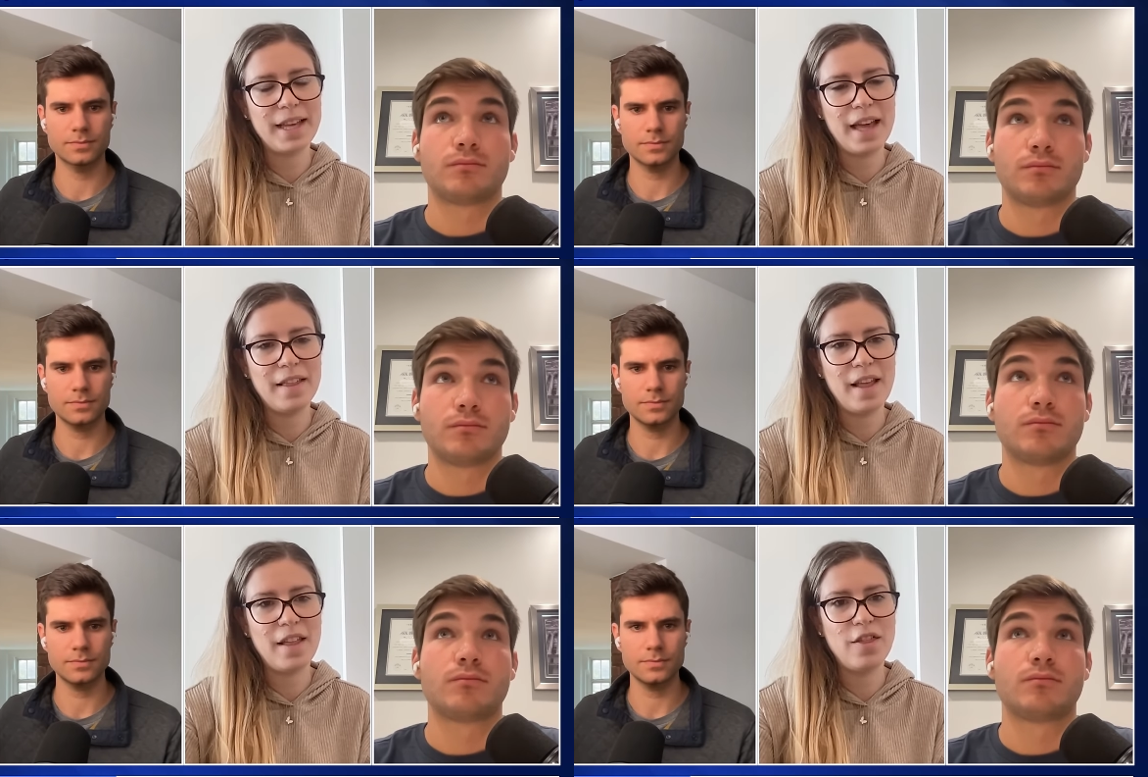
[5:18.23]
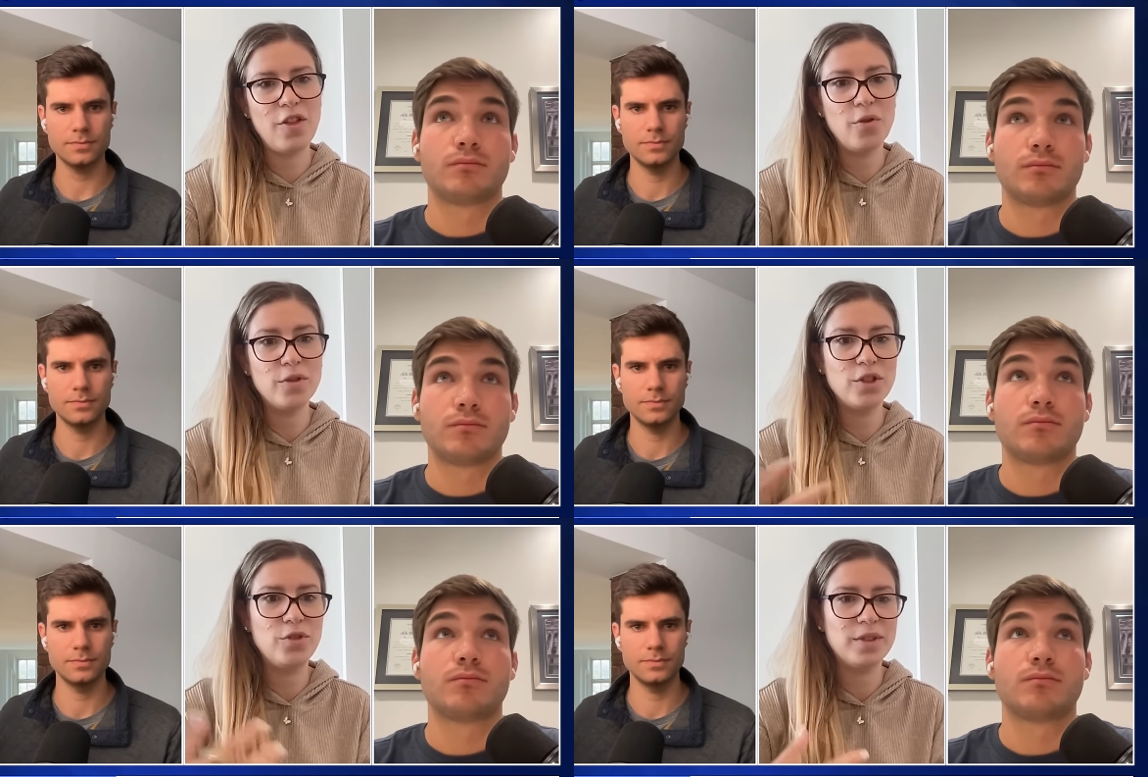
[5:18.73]
Speaker 1: And then
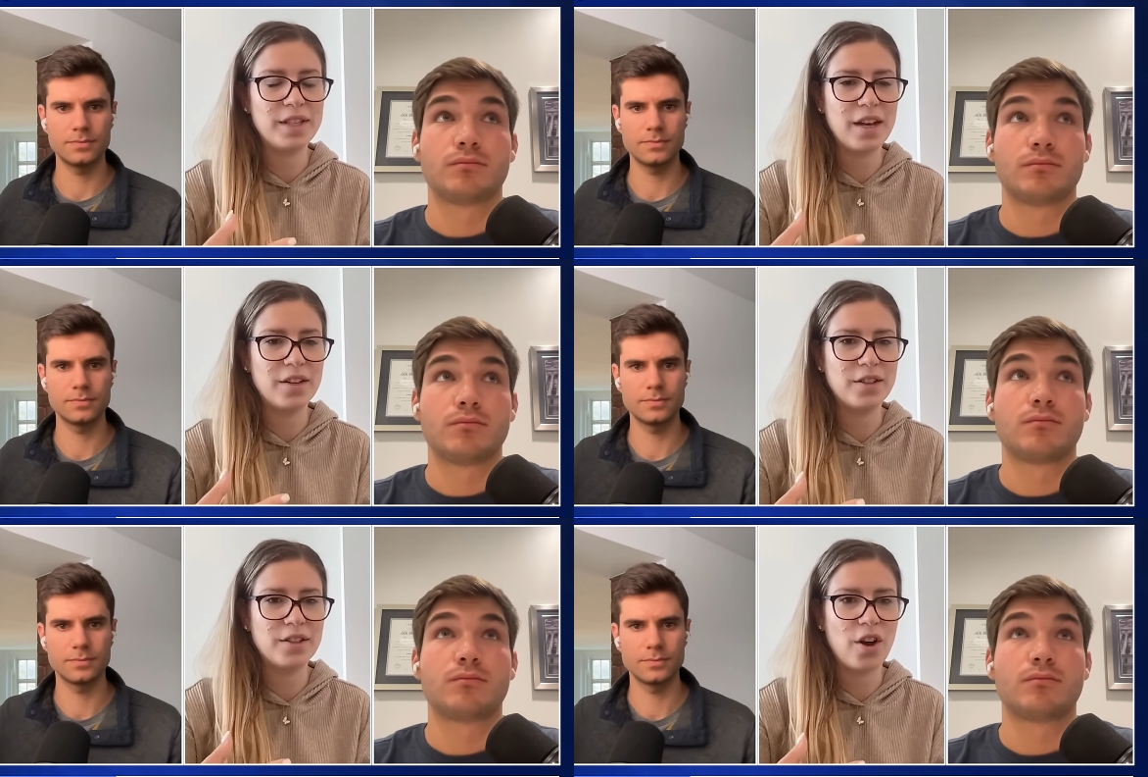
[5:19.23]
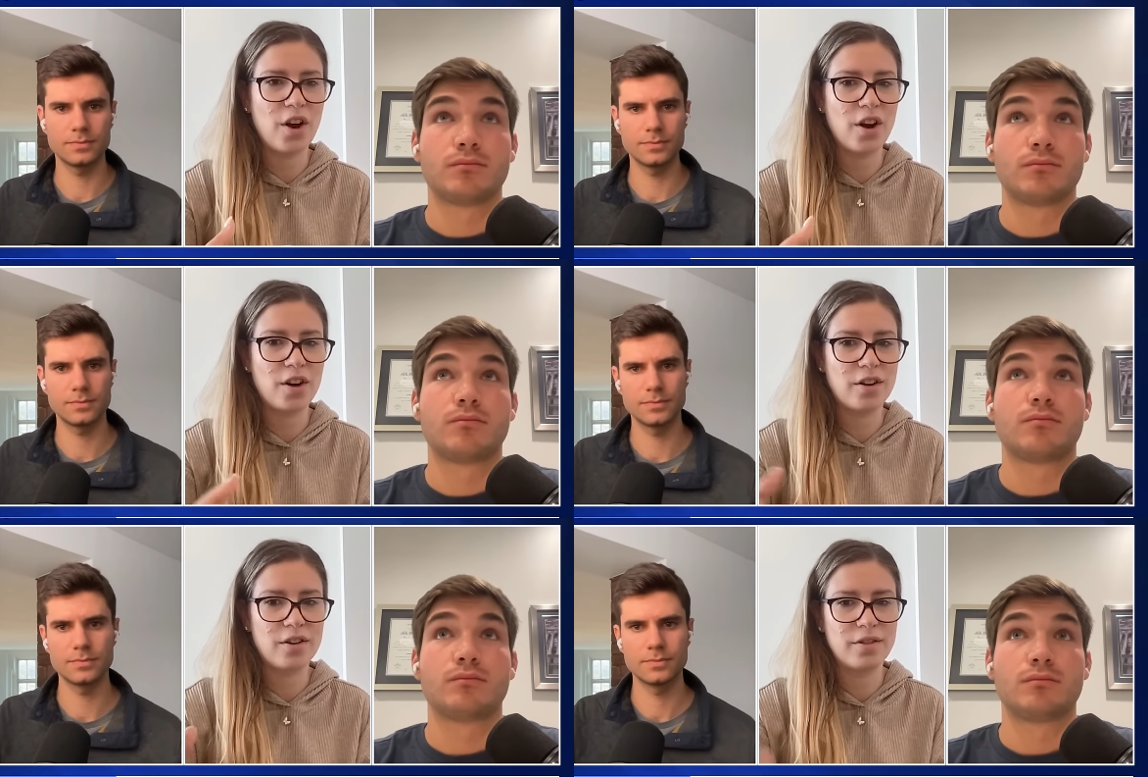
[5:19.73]
those new cells
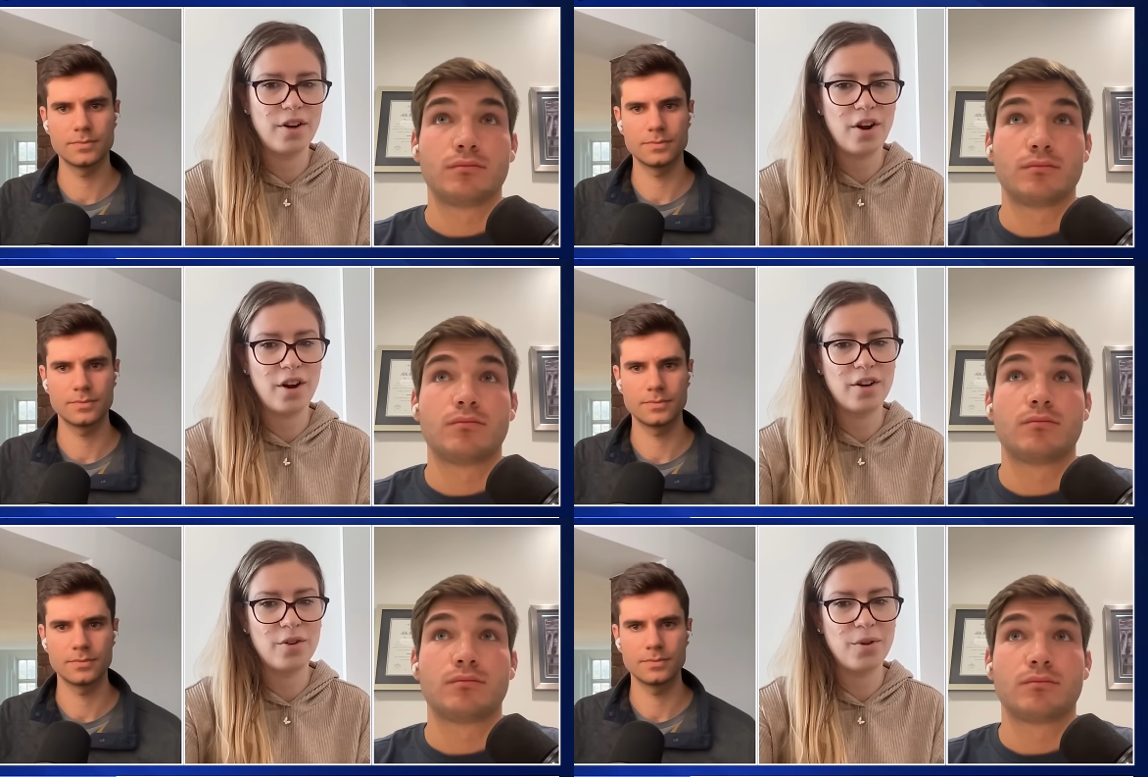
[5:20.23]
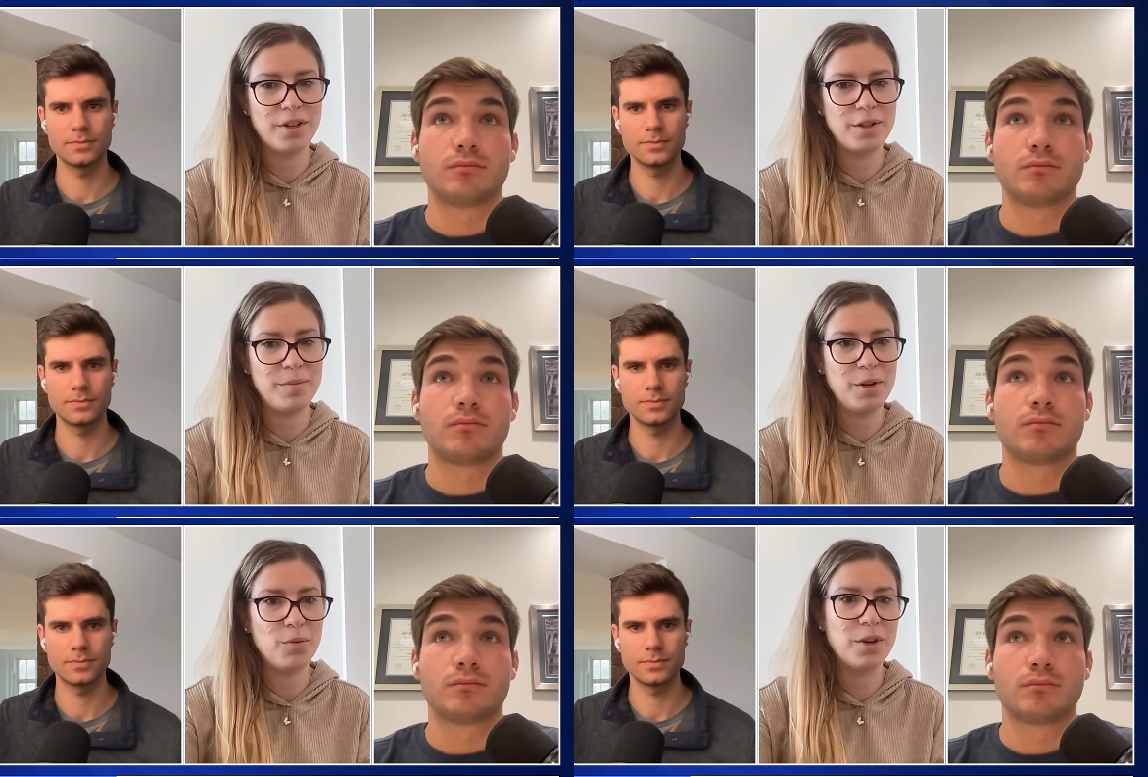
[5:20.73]
are are going to
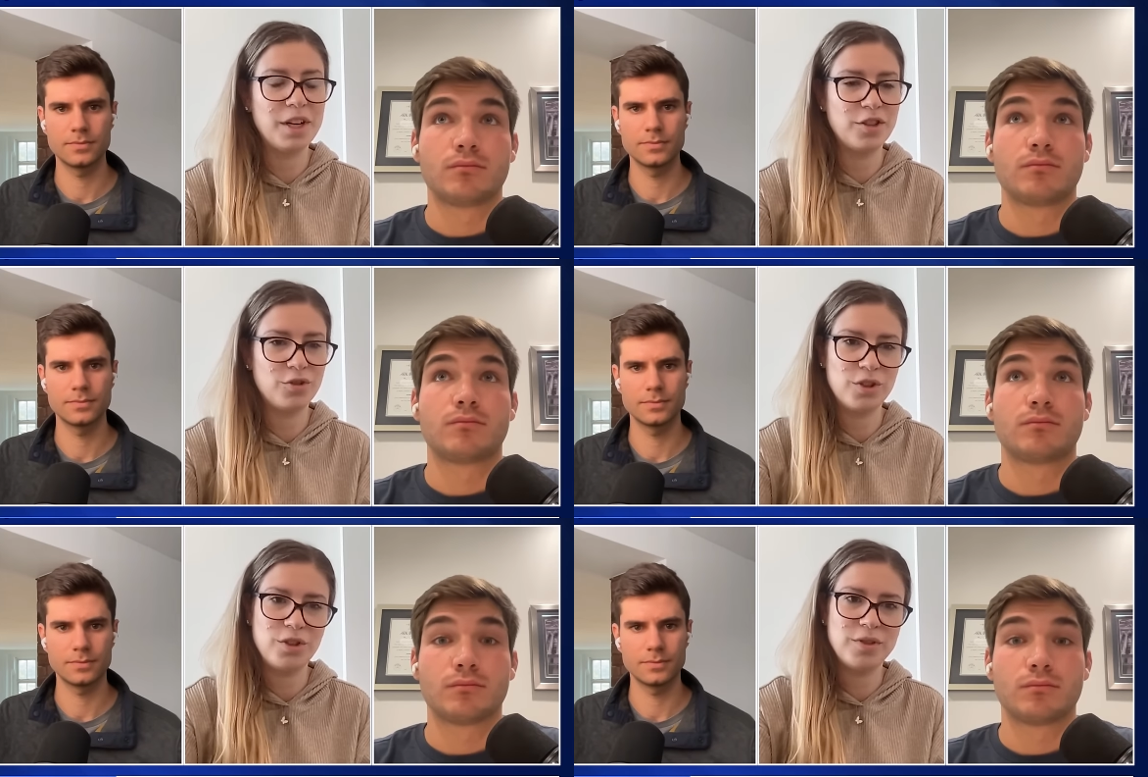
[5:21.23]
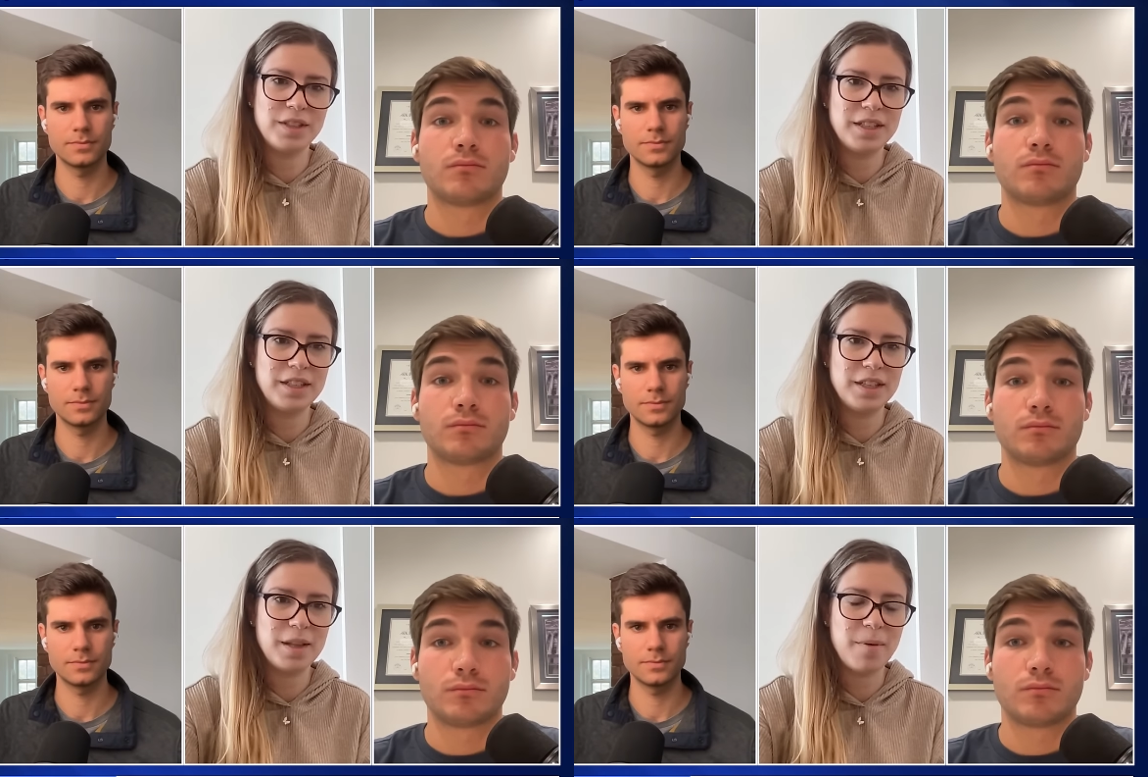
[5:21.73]
be reintroduced
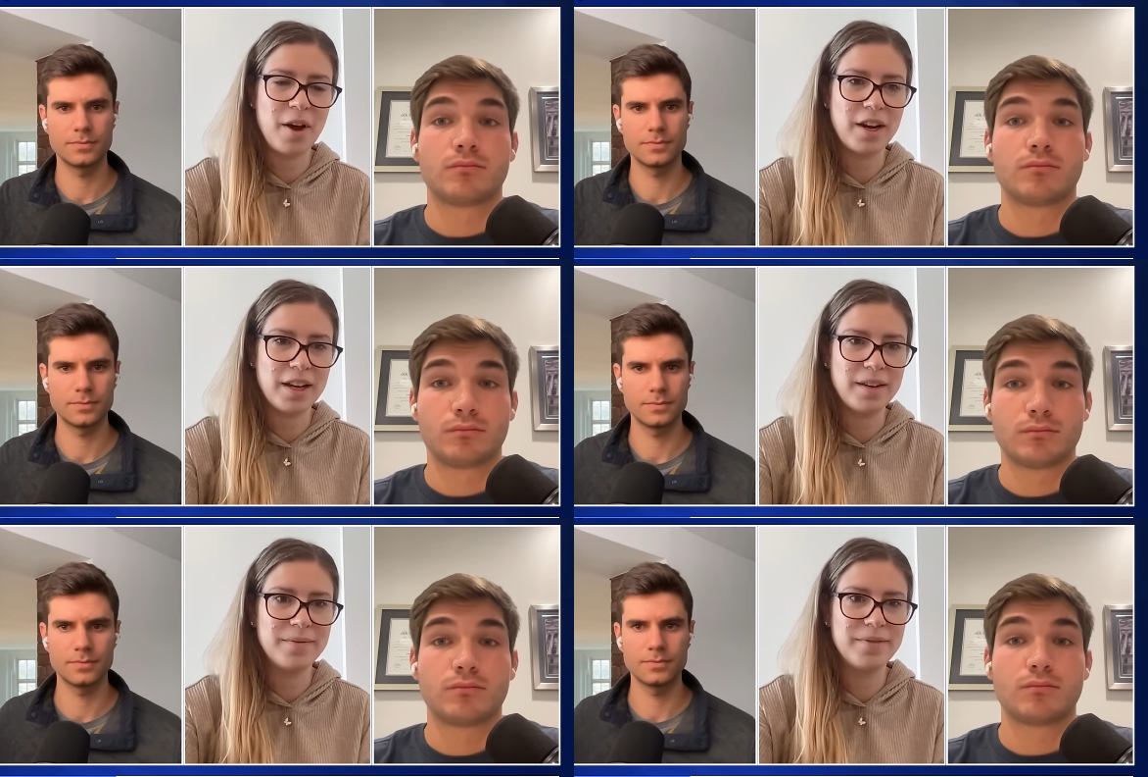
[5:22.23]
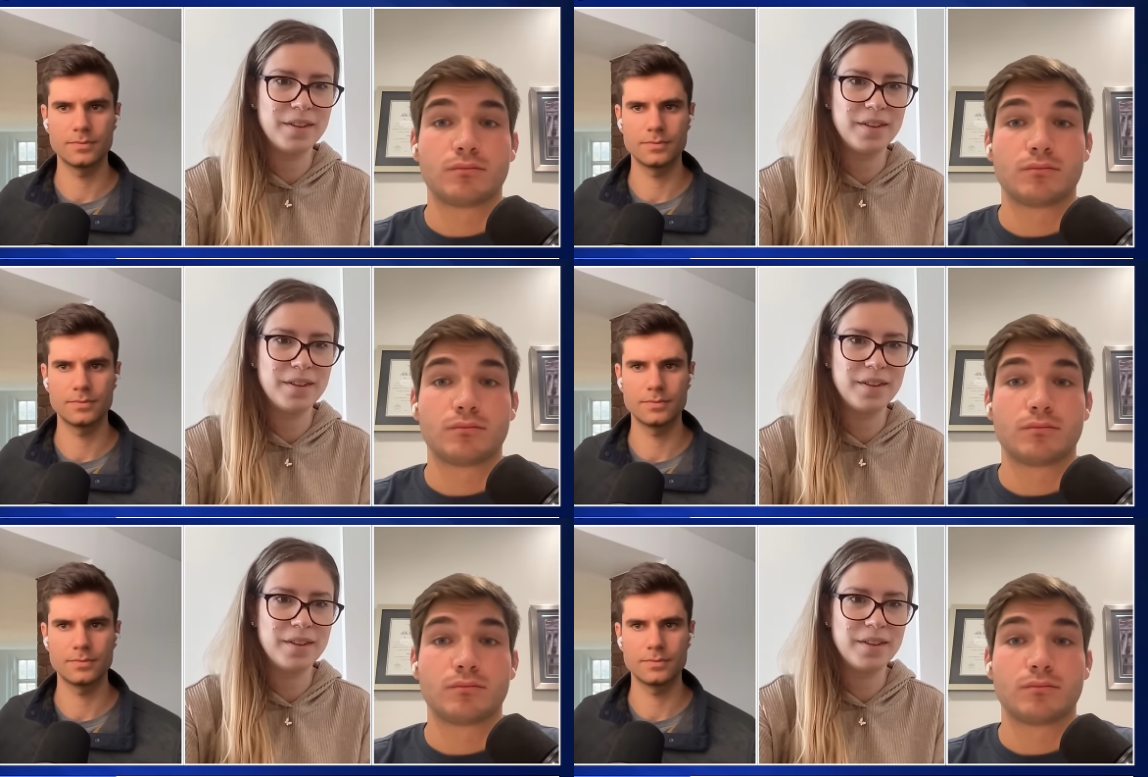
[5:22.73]
into the body.